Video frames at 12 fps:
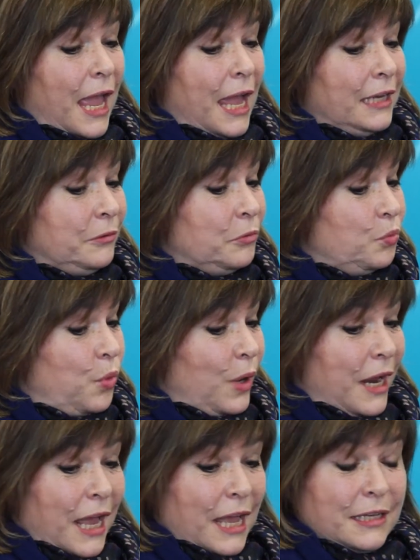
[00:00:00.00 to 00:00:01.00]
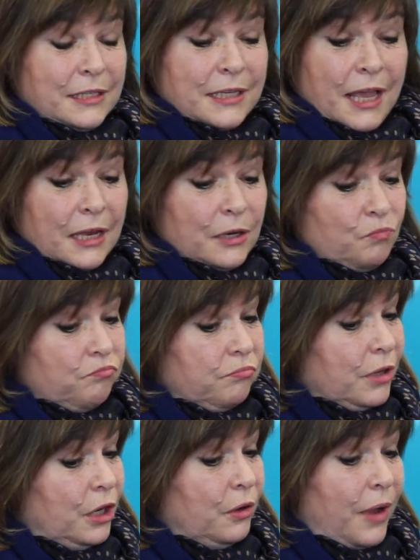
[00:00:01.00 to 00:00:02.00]
And when I said,
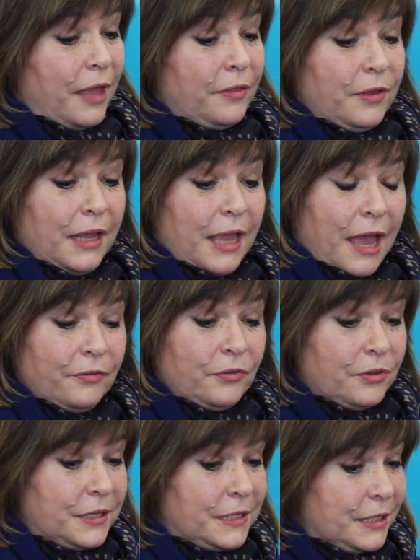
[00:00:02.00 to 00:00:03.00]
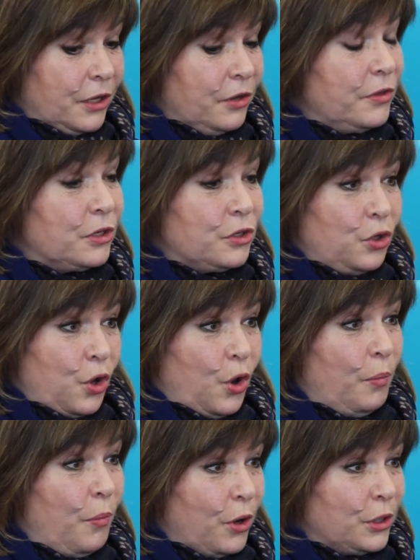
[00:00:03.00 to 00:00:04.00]
Anthony, after this year, there's
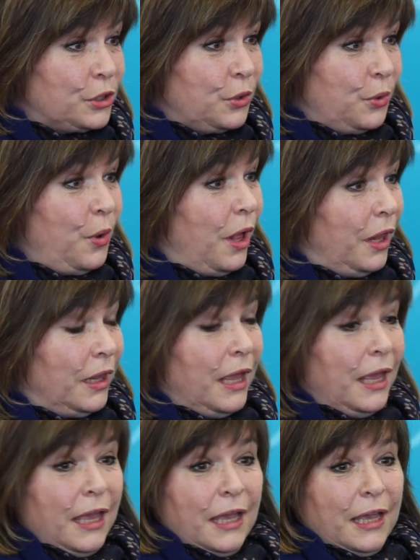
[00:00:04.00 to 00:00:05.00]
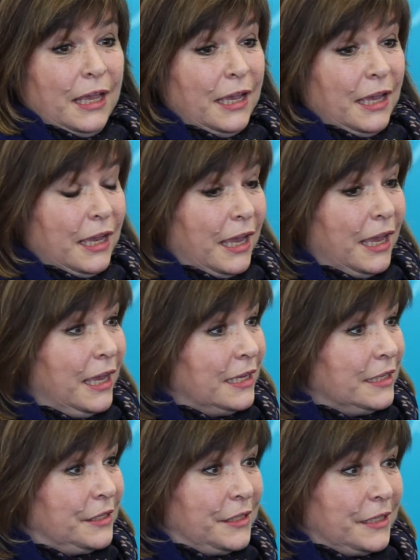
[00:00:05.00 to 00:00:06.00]
no more school, he
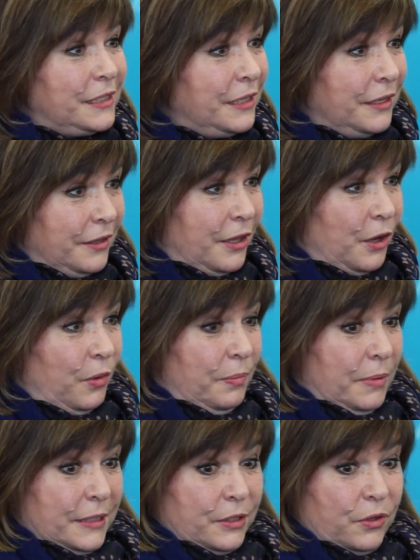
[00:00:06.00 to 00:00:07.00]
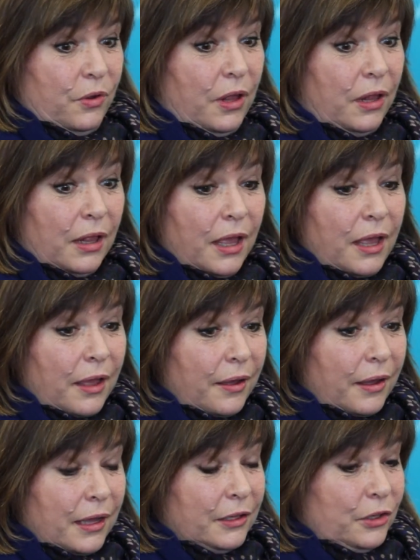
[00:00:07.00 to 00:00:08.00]
insisted there would be school.
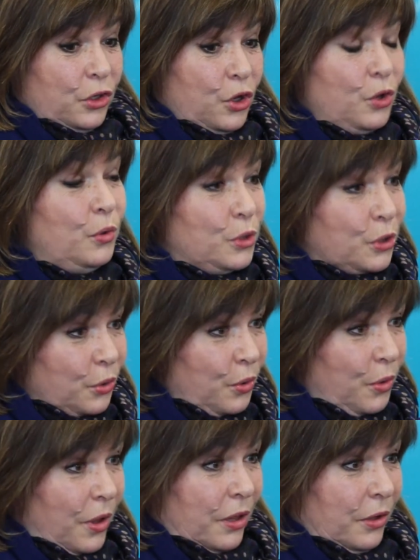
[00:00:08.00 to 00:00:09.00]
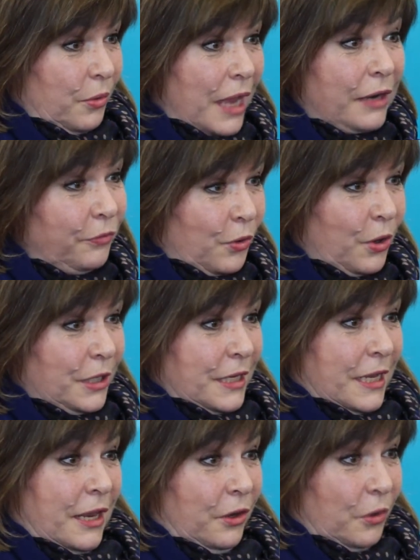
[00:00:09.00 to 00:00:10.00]
New school, grade
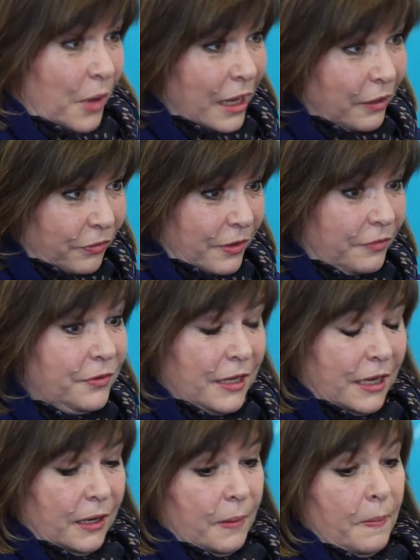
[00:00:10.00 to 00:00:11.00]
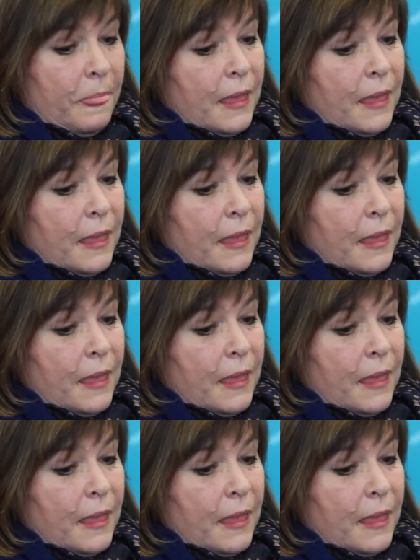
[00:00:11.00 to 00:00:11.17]
14, grade 15.